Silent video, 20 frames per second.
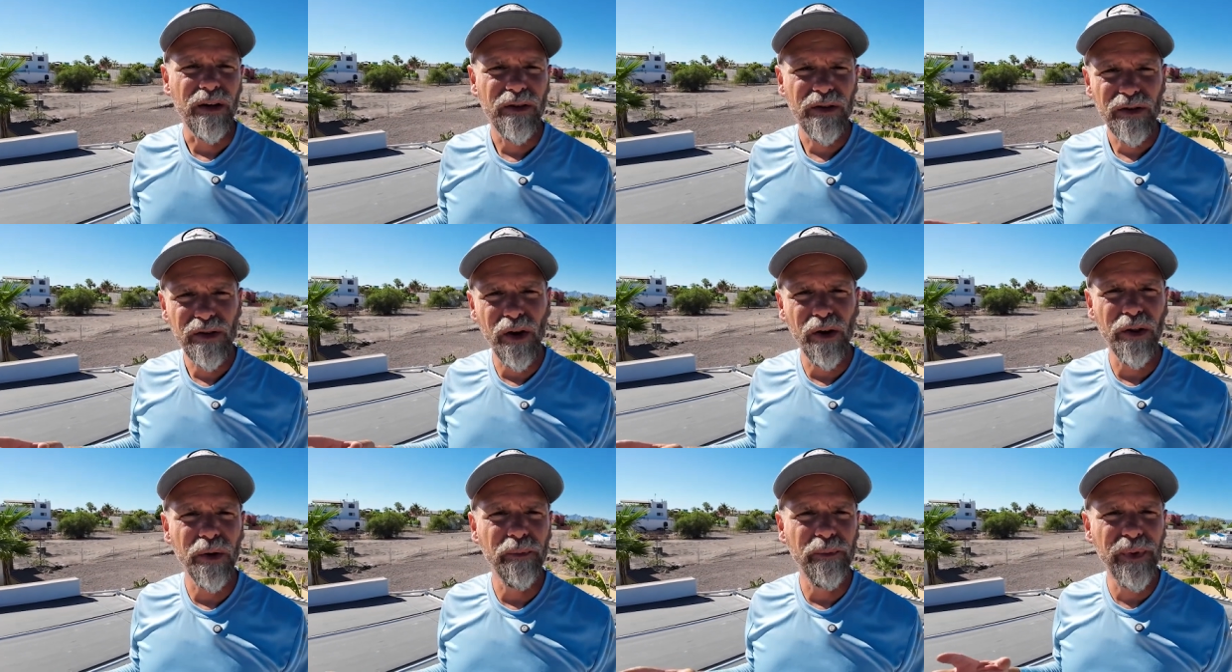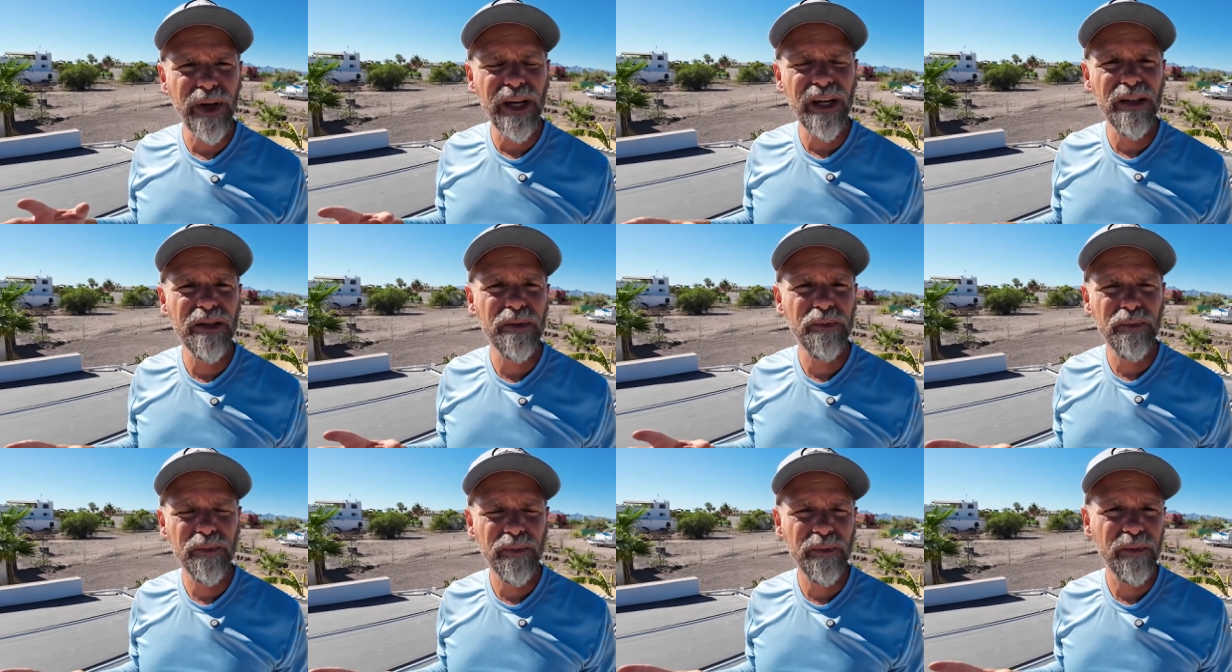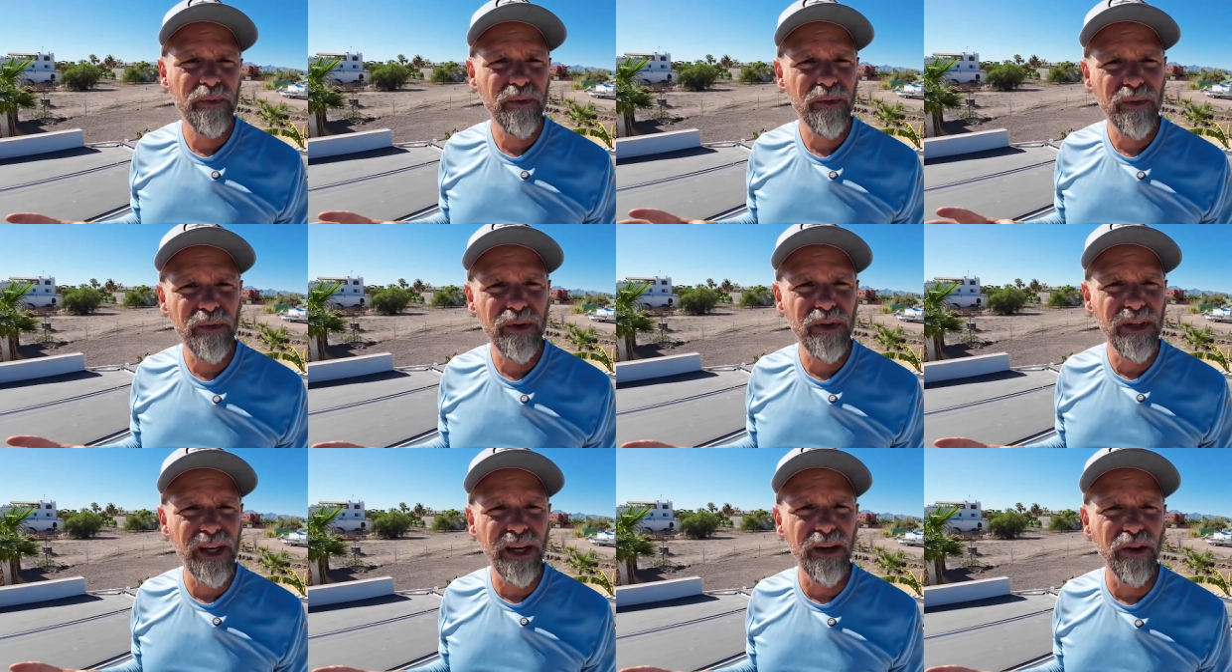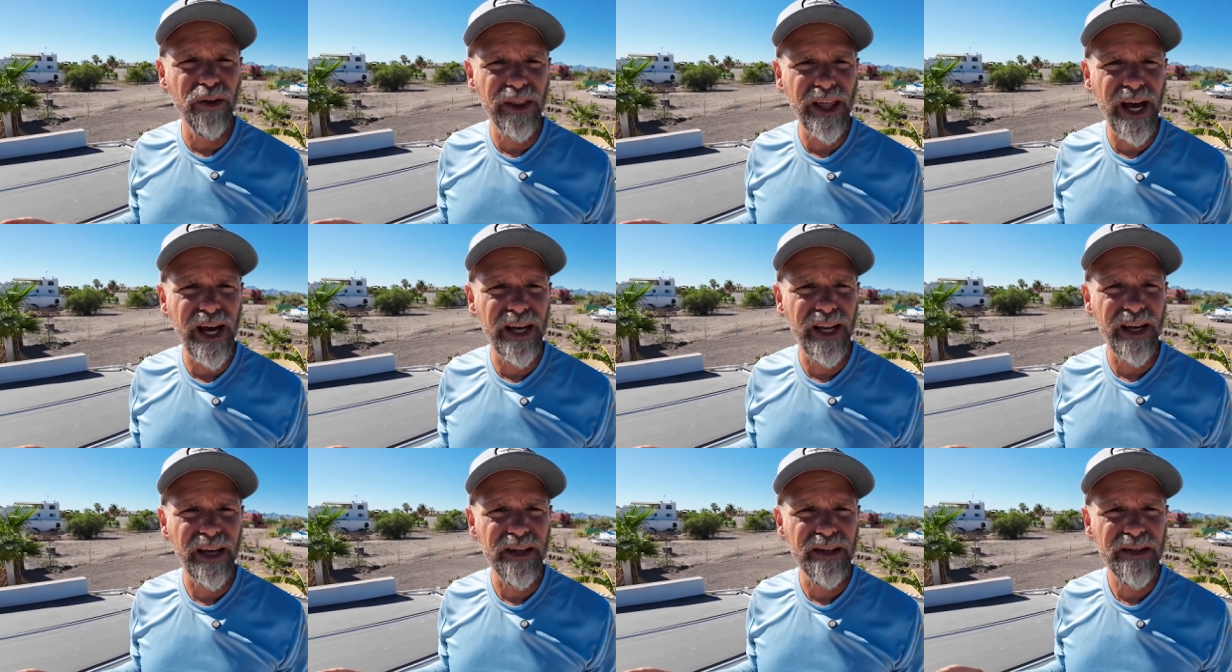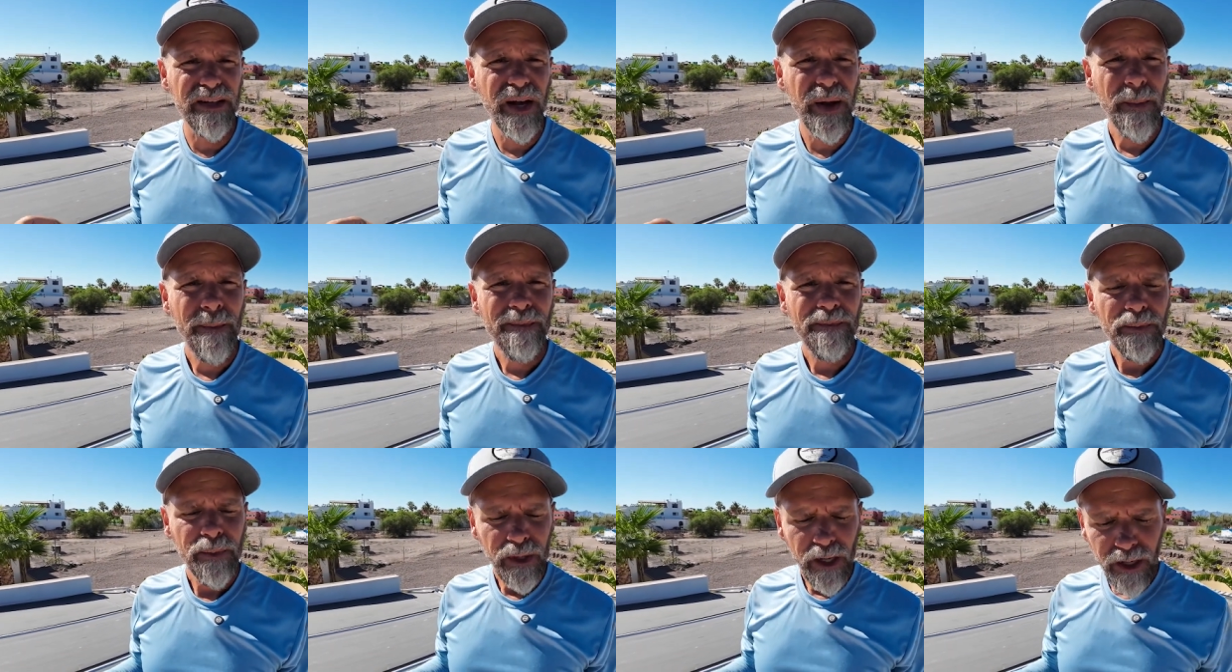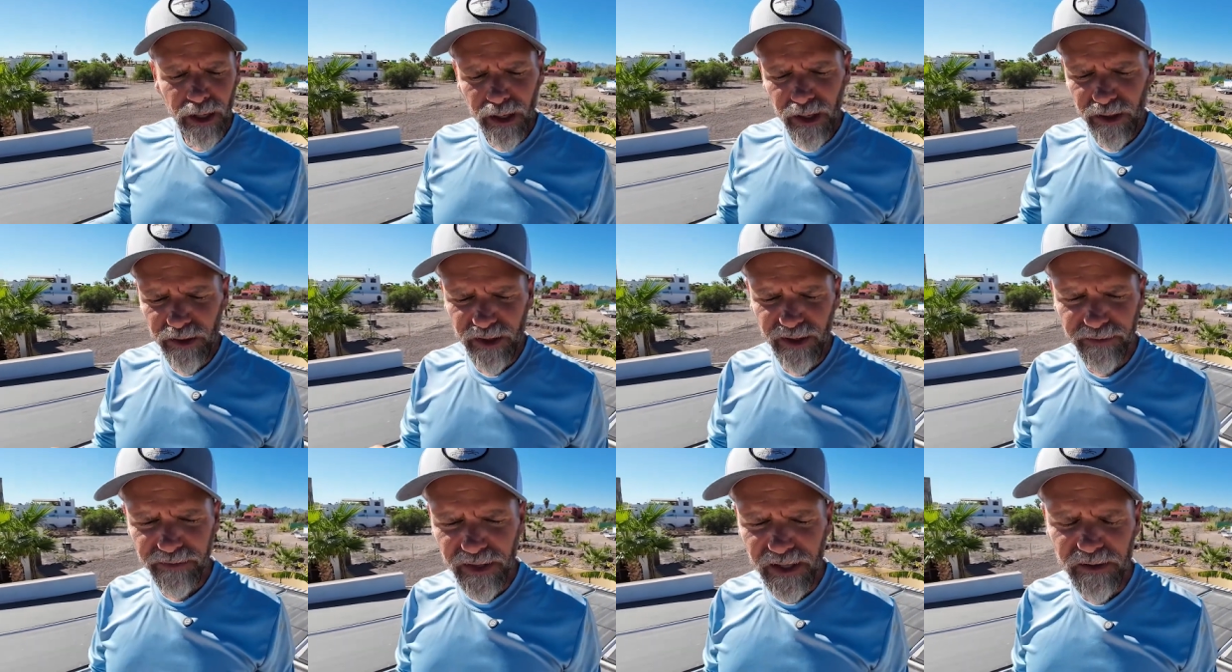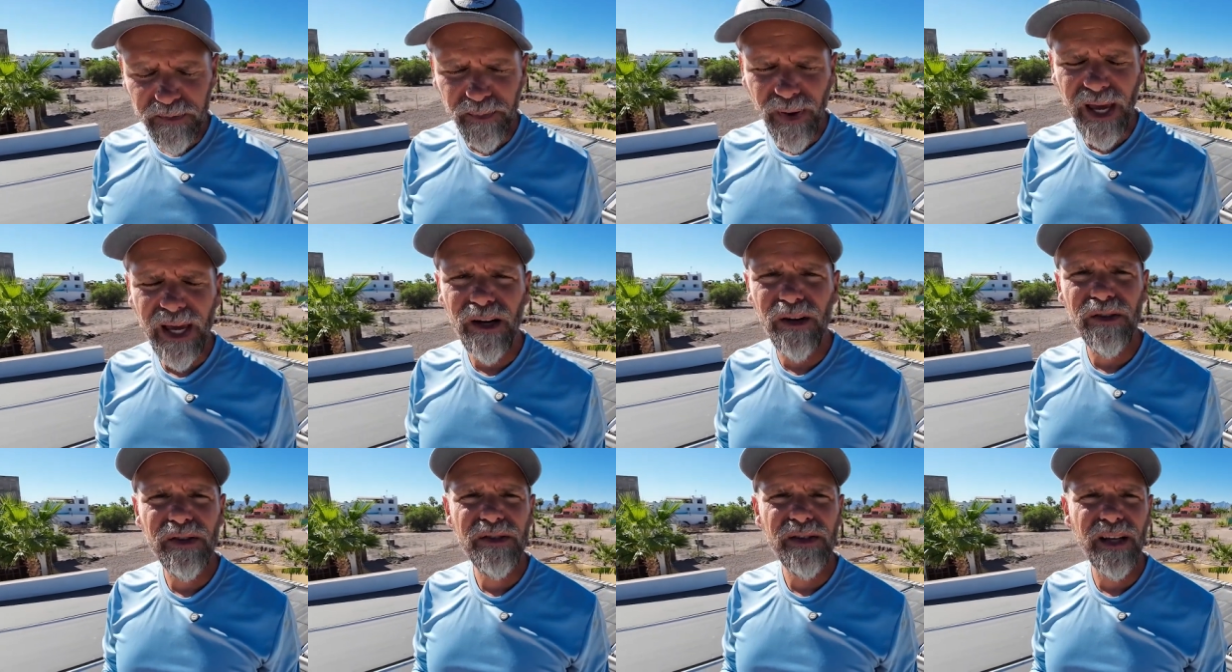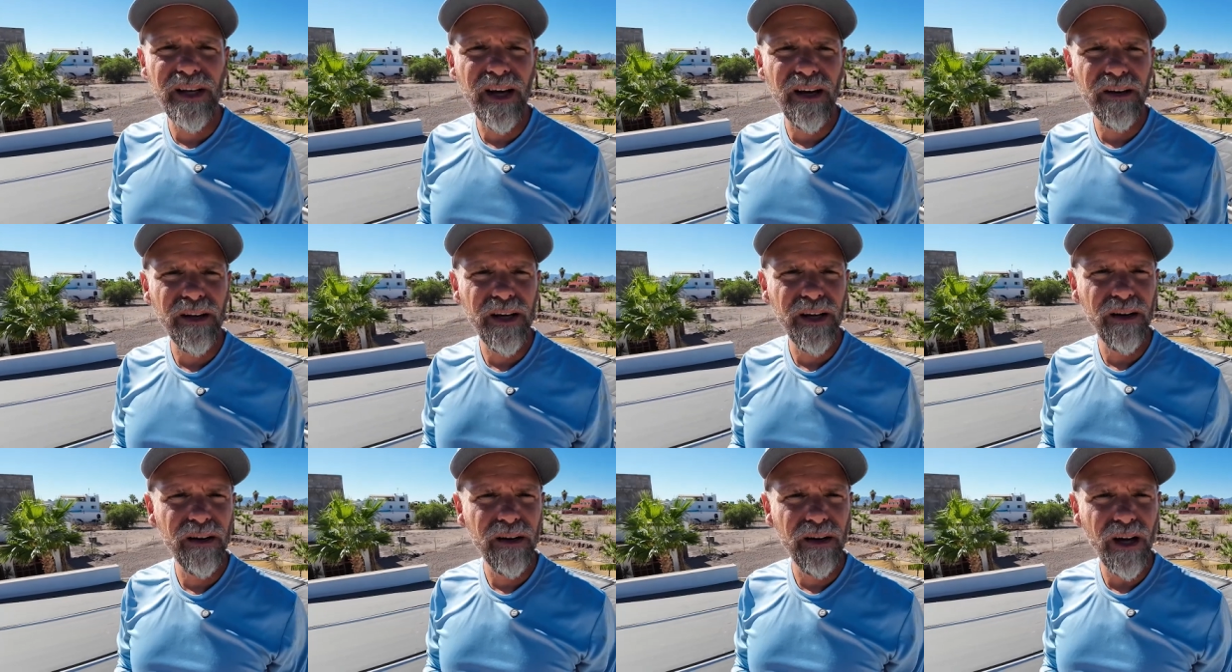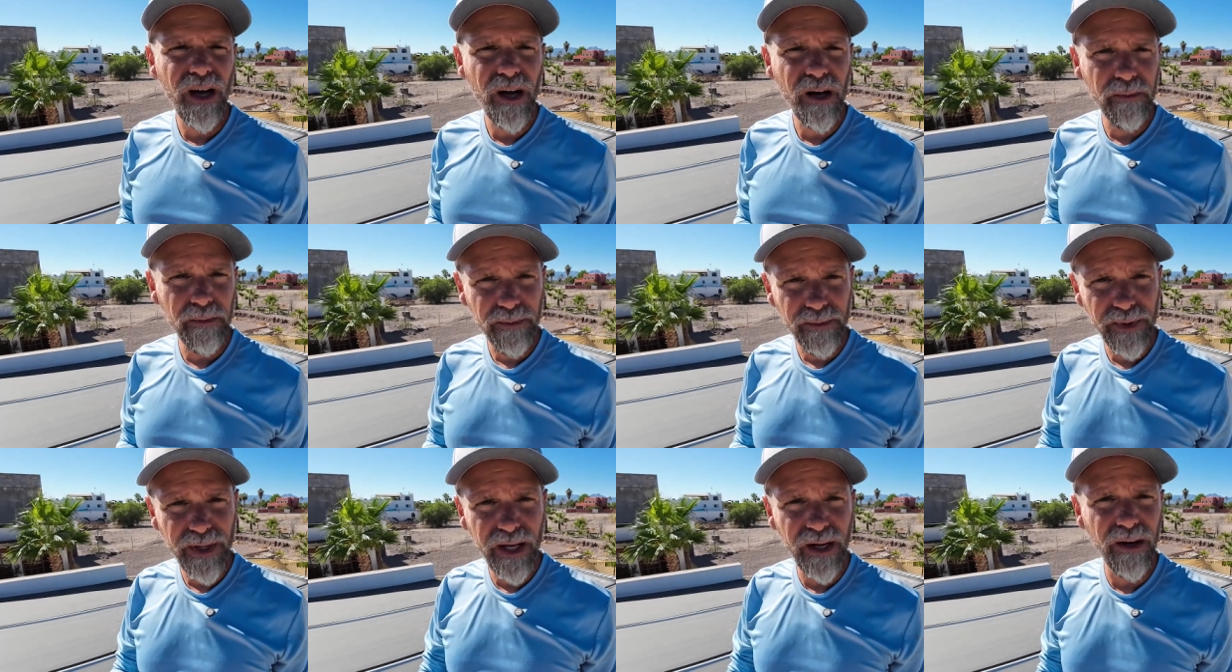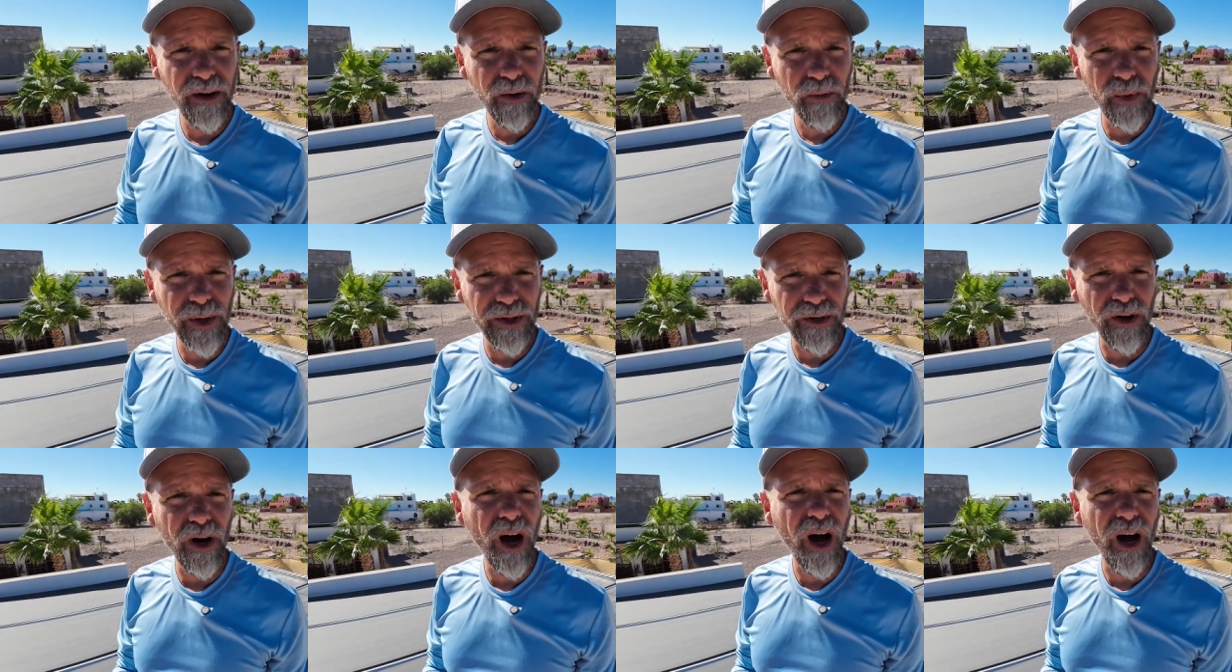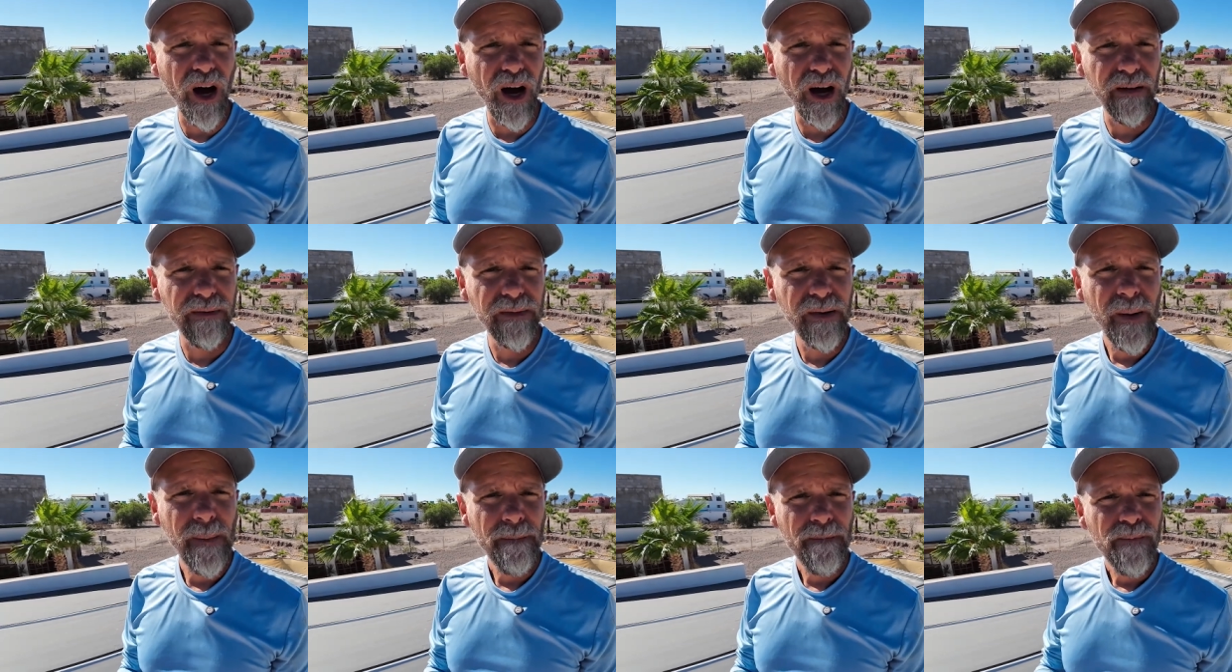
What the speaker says: So the biggest deal that is if these panels sit out here, up here when they're off,